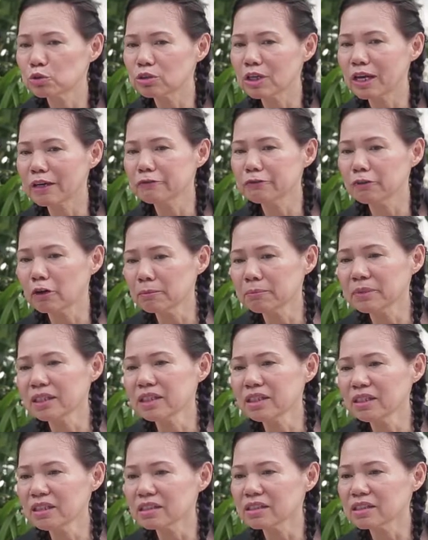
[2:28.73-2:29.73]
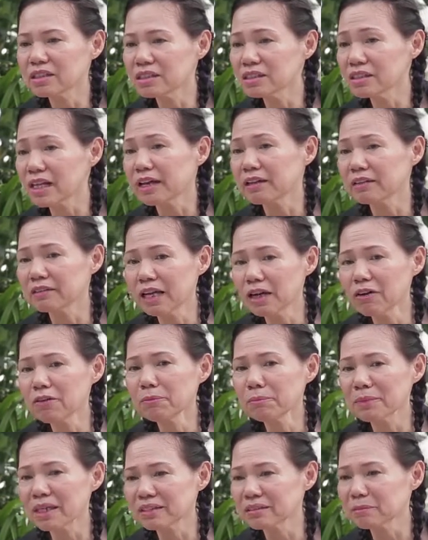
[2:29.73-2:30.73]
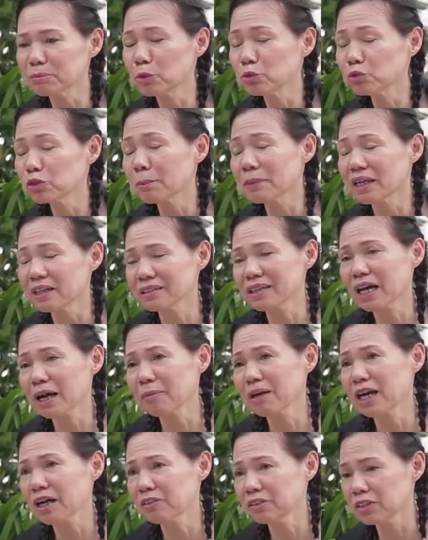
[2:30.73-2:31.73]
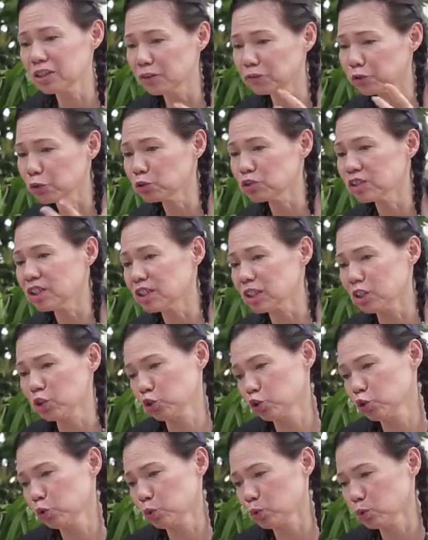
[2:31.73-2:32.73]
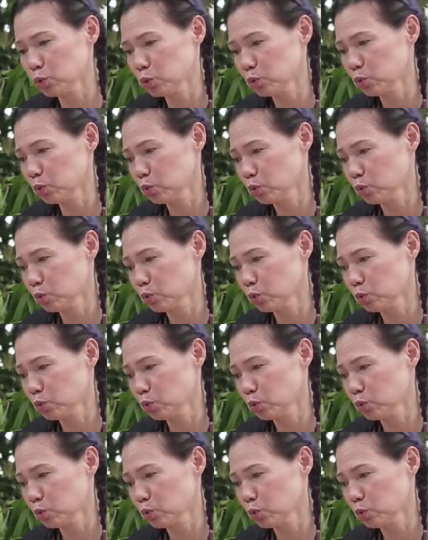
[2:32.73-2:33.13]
Like for me, it's like now most of my time are devoted into